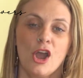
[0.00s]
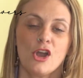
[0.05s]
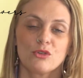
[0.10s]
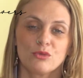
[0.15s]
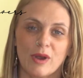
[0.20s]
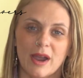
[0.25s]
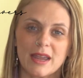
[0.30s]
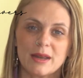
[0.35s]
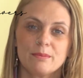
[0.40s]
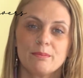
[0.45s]

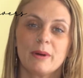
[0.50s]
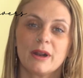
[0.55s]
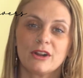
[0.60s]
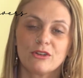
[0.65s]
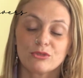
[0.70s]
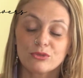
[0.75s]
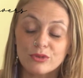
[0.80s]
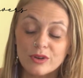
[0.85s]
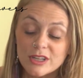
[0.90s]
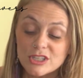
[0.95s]
Right?
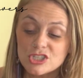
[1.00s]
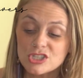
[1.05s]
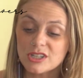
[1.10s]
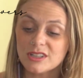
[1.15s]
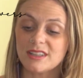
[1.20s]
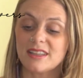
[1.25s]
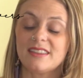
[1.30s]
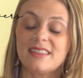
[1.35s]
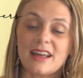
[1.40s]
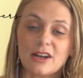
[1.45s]
But
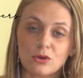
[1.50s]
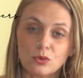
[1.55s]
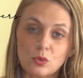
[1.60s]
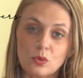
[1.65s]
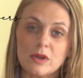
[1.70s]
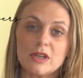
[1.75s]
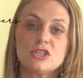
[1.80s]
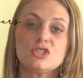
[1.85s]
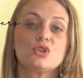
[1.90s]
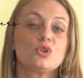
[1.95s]
originally, that
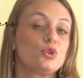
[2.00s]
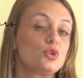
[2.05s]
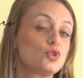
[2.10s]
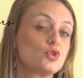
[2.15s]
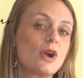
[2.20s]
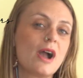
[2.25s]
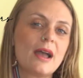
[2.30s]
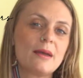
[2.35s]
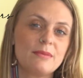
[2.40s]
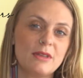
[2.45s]
original
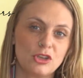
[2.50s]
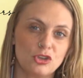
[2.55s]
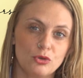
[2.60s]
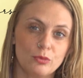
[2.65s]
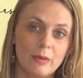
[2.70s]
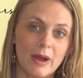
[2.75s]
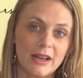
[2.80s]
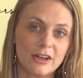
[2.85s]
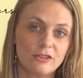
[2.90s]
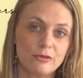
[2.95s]
tribe that you
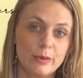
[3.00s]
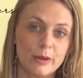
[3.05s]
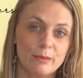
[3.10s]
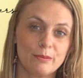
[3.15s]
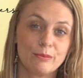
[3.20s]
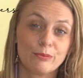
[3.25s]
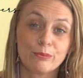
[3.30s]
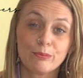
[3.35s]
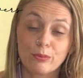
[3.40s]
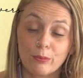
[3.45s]
might have been
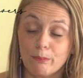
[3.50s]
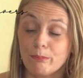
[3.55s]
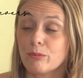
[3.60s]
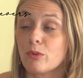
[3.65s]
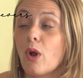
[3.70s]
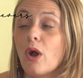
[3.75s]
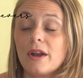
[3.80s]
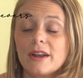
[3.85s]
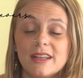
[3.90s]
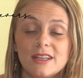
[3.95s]

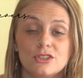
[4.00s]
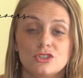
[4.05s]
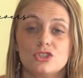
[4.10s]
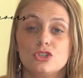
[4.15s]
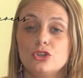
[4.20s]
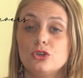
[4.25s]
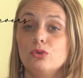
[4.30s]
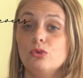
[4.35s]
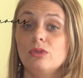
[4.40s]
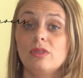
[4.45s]
brought
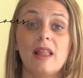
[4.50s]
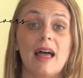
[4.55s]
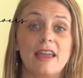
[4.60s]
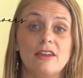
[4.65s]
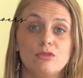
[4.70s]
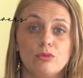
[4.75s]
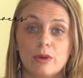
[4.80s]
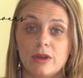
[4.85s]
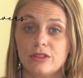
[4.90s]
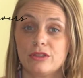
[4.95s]
into life
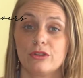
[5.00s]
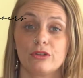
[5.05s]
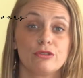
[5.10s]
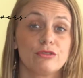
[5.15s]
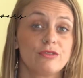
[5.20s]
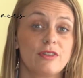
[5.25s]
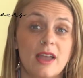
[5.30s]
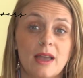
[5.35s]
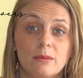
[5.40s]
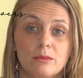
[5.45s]
with, your
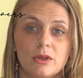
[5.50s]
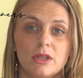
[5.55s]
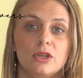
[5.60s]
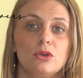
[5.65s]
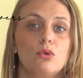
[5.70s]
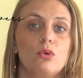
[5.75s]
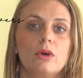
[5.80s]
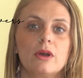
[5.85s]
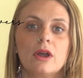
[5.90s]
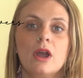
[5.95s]
family
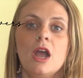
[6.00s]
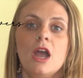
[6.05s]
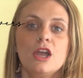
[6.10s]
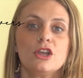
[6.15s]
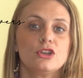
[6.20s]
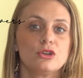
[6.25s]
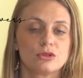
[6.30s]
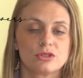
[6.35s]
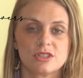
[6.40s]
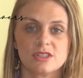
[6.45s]
or
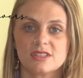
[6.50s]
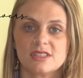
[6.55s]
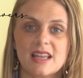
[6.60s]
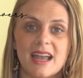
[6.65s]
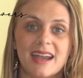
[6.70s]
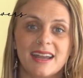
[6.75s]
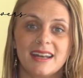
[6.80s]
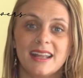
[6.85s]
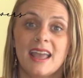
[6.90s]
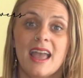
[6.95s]
your
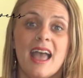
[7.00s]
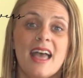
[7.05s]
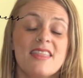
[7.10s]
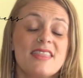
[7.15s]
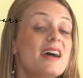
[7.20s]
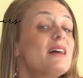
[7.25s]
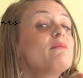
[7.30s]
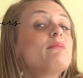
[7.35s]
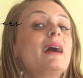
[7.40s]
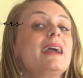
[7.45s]
society,
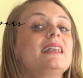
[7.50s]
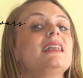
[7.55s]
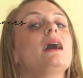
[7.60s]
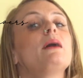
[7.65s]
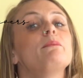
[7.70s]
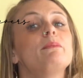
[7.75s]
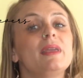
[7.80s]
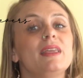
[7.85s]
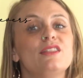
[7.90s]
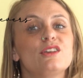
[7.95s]
that might
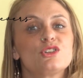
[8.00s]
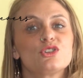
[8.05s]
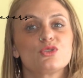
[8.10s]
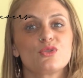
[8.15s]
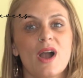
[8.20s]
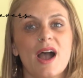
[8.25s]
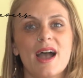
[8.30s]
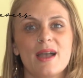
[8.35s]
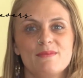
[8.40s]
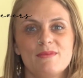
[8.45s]
not be the
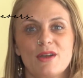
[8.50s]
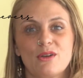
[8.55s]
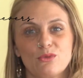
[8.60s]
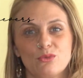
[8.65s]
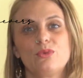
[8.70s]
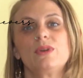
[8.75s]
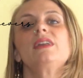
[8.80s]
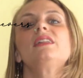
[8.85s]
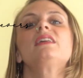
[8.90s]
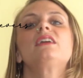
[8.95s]
tribe that
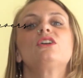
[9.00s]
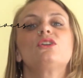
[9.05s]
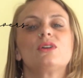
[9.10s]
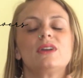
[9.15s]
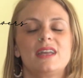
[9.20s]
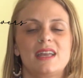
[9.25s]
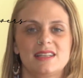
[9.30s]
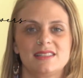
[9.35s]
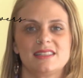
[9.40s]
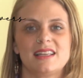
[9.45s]
really
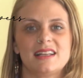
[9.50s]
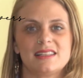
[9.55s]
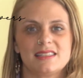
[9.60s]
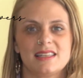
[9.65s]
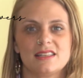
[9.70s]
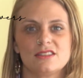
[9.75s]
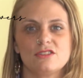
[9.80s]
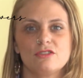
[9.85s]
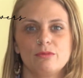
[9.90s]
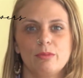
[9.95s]
creates that
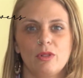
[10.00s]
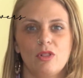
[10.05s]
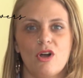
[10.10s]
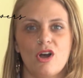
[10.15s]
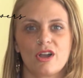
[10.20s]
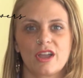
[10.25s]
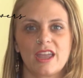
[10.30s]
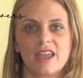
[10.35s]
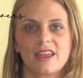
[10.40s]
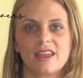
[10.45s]
sense of
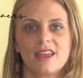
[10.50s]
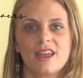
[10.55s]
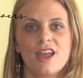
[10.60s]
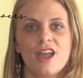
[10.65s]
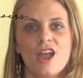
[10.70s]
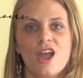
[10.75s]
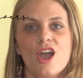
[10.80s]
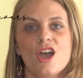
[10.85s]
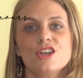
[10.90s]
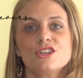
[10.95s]
belonging.
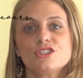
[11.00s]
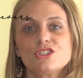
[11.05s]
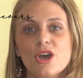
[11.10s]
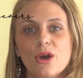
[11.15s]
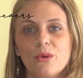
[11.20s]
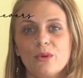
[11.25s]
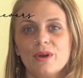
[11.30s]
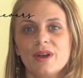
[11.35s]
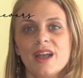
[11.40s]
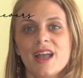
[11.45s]
So,
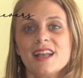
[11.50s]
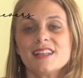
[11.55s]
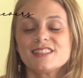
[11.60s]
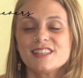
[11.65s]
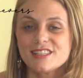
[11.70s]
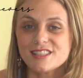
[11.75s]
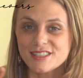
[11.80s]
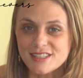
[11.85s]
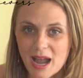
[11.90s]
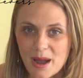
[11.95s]
to
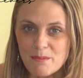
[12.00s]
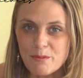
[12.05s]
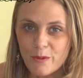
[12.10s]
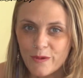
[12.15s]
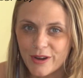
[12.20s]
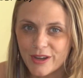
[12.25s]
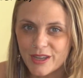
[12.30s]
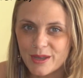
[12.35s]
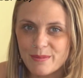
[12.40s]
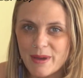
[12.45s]
stop
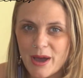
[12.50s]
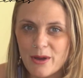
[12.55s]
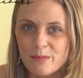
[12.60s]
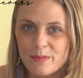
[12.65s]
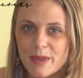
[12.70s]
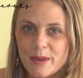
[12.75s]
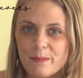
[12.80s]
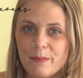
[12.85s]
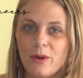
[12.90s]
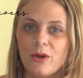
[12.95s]
worrying about
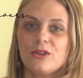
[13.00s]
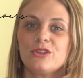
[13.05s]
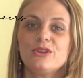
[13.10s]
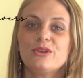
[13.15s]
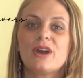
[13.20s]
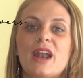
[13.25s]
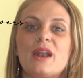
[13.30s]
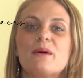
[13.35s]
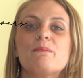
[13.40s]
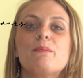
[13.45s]
people, you
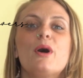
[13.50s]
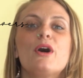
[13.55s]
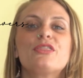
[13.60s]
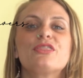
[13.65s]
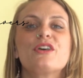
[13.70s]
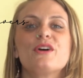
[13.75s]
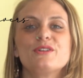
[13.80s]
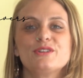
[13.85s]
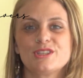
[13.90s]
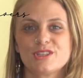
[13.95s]
to put
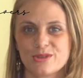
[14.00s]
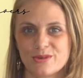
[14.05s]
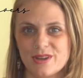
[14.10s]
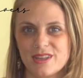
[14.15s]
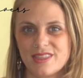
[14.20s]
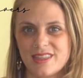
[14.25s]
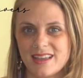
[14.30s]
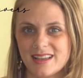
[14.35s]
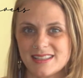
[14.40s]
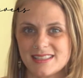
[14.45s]
those three
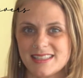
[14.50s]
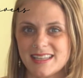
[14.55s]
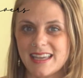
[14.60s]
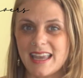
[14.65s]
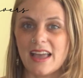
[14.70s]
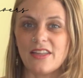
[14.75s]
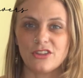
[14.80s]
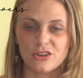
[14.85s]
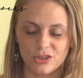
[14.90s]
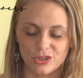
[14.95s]
things
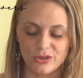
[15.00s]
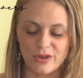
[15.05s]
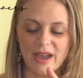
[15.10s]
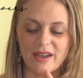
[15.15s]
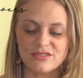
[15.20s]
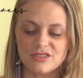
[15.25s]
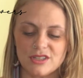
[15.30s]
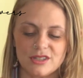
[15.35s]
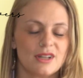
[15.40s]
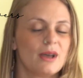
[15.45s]
together. You
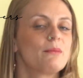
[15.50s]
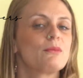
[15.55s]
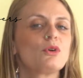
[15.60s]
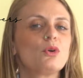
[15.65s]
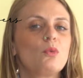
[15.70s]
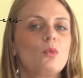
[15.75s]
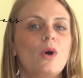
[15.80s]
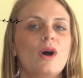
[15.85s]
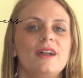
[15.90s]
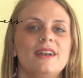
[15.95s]
have to, number
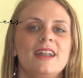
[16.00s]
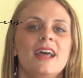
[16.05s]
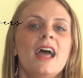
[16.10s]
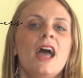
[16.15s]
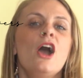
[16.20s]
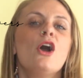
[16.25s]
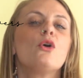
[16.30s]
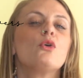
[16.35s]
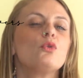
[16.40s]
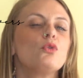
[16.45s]
one,
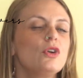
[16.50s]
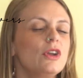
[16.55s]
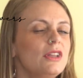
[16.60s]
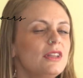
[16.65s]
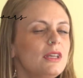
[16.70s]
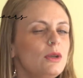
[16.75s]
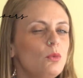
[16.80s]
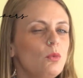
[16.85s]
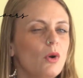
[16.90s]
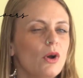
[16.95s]

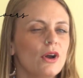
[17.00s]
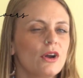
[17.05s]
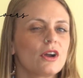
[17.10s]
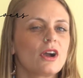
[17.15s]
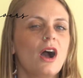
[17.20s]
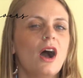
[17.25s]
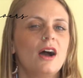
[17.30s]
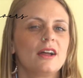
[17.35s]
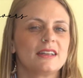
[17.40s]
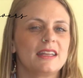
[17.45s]
really work
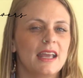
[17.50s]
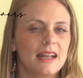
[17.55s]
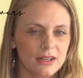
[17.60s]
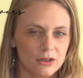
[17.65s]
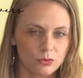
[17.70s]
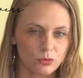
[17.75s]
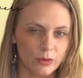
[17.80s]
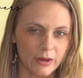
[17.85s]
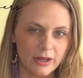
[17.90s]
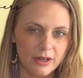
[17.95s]
on
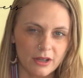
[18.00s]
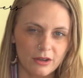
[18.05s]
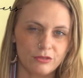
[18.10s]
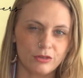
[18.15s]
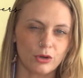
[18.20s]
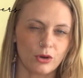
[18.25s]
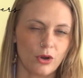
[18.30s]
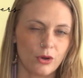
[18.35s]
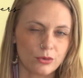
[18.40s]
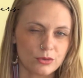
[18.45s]
getting rid of
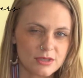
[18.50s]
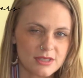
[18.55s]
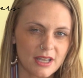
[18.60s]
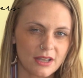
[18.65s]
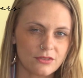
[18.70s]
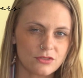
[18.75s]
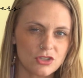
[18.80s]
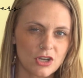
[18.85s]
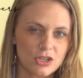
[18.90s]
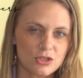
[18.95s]
your own
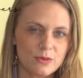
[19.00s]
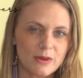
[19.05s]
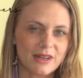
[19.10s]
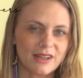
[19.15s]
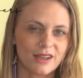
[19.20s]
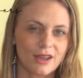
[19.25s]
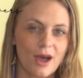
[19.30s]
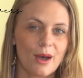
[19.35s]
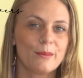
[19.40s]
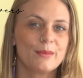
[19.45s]
self-judgment
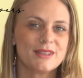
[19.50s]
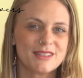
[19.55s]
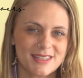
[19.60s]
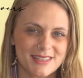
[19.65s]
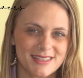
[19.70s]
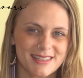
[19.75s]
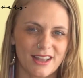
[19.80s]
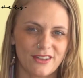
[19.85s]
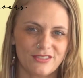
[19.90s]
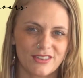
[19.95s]
and come into
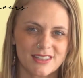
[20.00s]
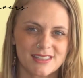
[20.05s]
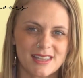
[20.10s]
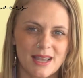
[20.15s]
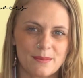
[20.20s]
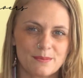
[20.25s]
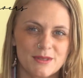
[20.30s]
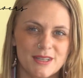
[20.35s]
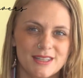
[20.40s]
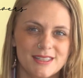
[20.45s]

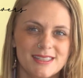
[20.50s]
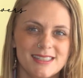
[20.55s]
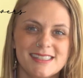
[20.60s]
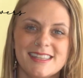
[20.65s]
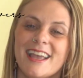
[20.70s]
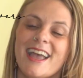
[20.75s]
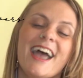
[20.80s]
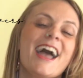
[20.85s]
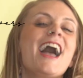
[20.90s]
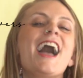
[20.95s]
self-acceptance.
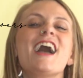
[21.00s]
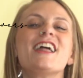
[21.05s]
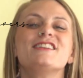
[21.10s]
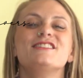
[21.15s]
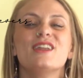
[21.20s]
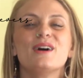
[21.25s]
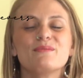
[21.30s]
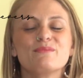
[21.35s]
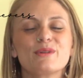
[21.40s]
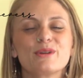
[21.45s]

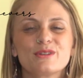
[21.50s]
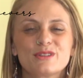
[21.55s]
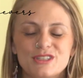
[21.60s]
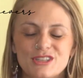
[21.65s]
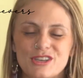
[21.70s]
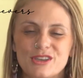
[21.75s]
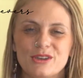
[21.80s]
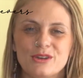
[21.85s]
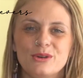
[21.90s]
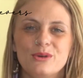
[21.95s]
Number
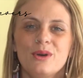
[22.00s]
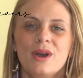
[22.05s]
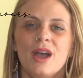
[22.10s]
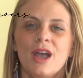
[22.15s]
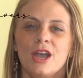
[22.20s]
two,